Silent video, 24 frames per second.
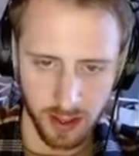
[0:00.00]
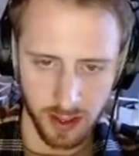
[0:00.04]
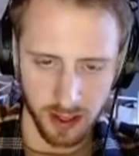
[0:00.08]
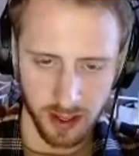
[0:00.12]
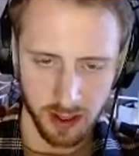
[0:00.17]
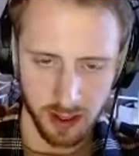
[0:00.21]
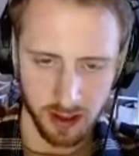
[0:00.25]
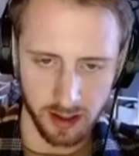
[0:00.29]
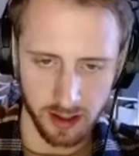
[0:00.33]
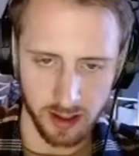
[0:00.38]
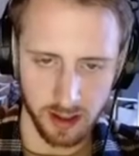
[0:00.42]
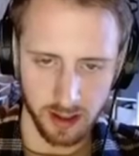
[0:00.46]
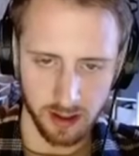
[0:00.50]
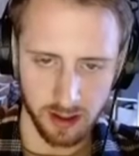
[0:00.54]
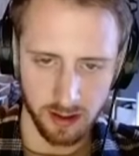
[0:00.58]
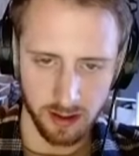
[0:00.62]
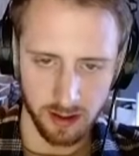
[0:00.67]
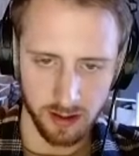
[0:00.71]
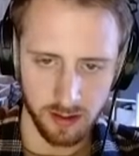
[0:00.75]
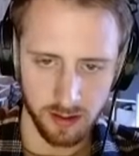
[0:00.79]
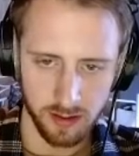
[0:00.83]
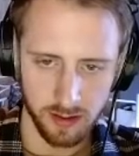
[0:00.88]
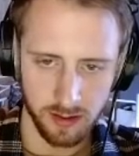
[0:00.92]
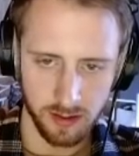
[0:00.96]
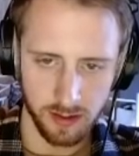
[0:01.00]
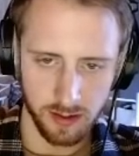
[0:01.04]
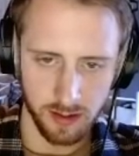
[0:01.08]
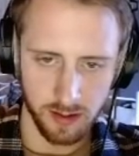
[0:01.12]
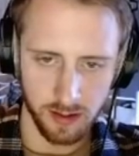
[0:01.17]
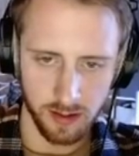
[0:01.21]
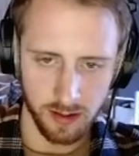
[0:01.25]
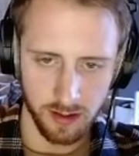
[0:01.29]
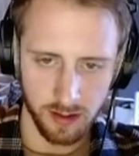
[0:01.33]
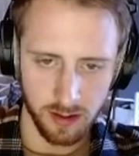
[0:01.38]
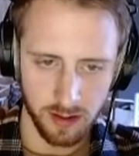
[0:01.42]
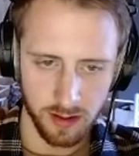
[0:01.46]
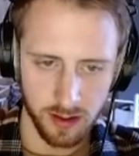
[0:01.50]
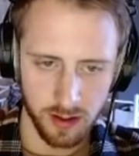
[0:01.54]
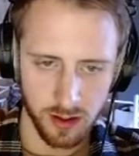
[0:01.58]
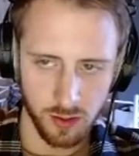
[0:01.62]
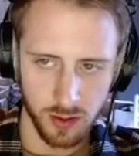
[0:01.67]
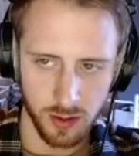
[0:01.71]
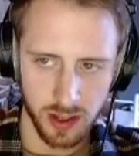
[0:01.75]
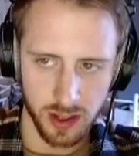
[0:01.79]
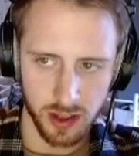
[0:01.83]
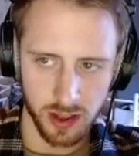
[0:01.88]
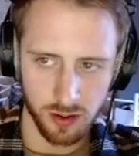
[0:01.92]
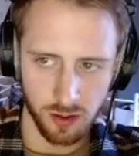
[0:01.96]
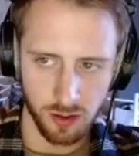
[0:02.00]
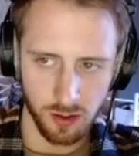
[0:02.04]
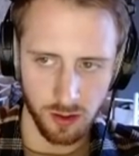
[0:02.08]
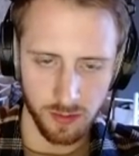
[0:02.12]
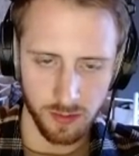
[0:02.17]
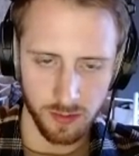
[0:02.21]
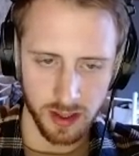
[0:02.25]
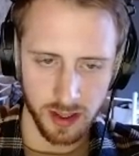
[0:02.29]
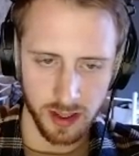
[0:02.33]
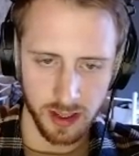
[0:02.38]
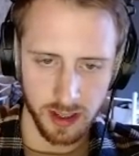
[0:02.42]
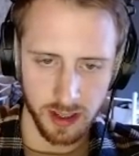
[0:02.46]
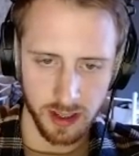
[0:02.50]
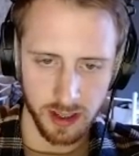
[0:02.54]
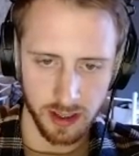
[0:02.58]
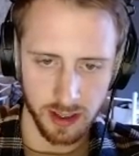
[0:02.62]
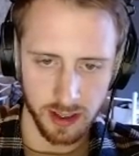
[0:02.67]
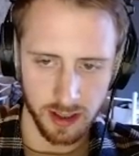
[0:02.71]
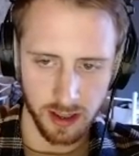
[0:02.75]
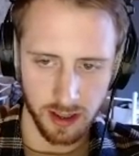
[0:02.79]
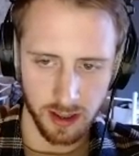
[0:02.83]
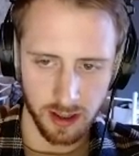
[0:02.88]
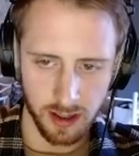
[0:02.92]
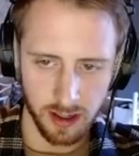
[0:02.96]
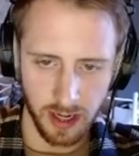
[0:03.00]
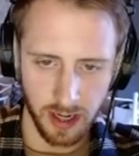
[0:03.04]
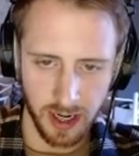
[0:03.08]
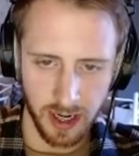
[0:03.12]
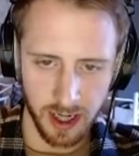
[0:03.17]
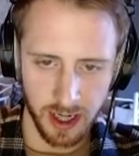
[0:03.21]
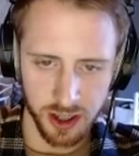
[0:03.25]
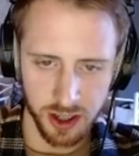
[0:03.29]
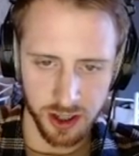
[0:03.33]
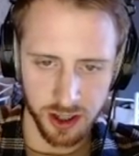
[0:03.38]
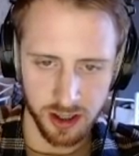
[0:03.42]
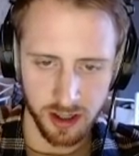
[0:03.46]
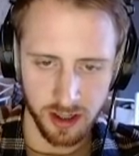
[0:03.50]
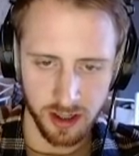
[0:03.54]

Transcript: click here. Switches orb to the Ashe.